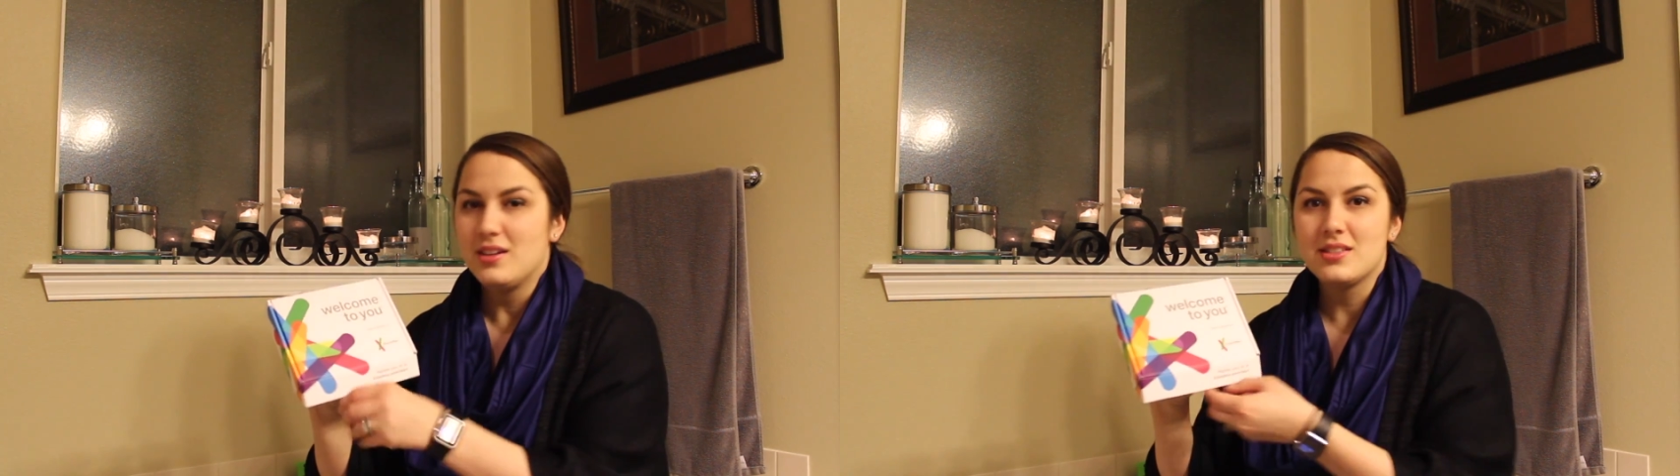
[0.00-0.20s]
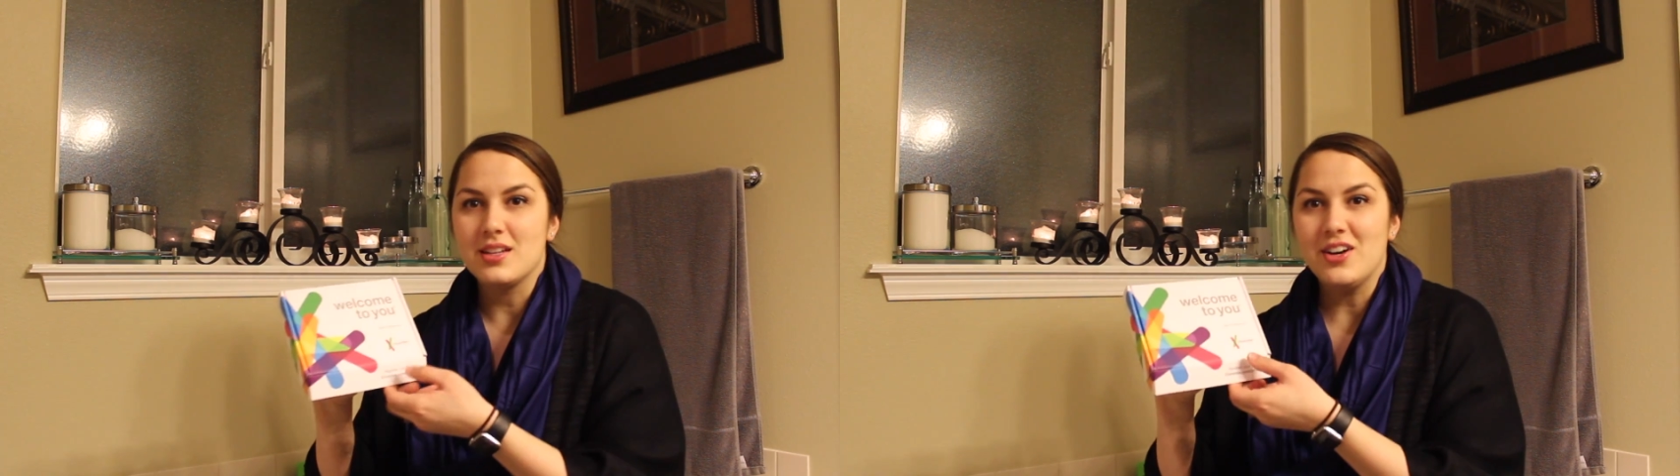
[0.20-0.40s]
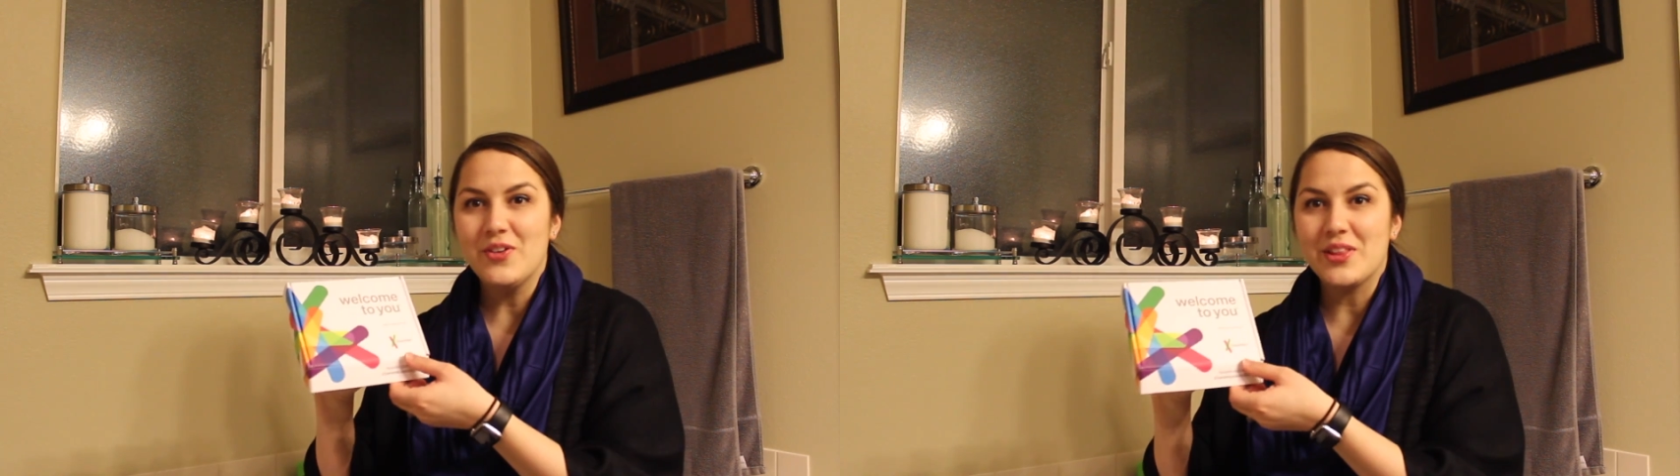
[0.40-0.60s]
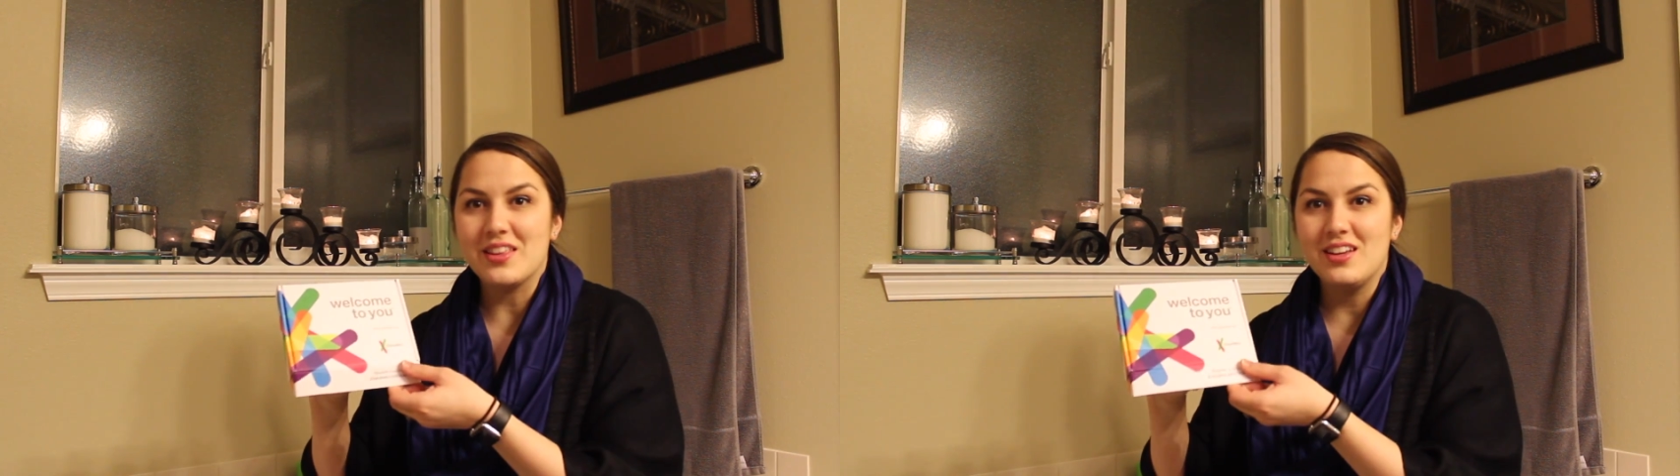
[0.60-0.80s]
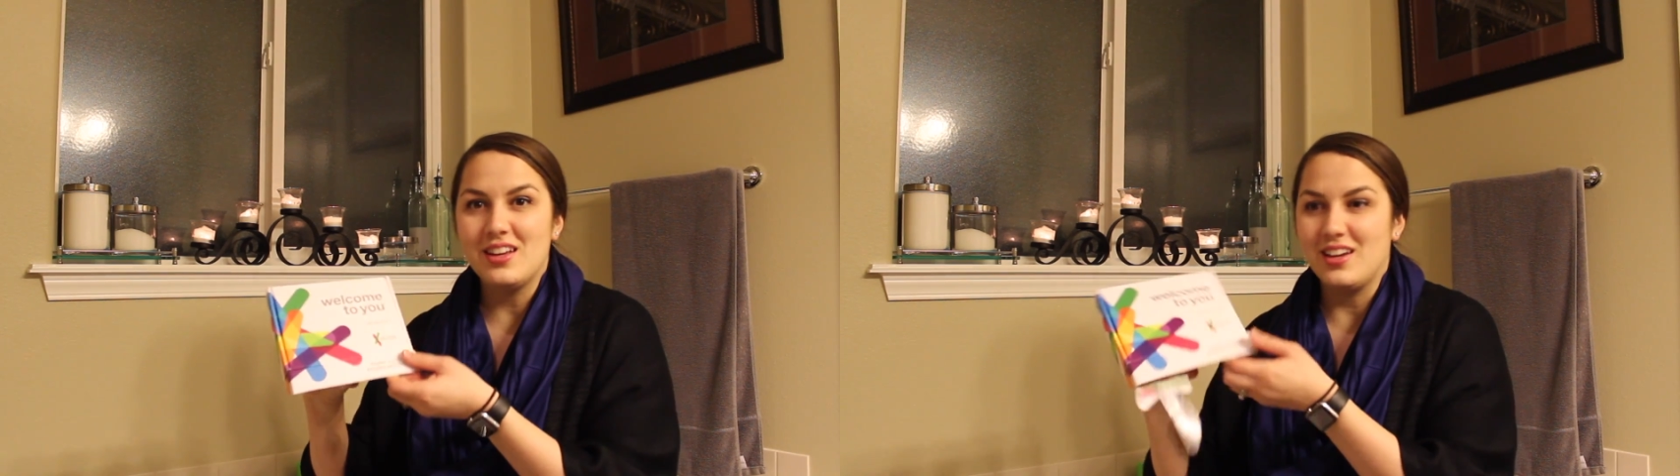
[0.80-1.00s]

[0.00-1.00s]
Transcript: So within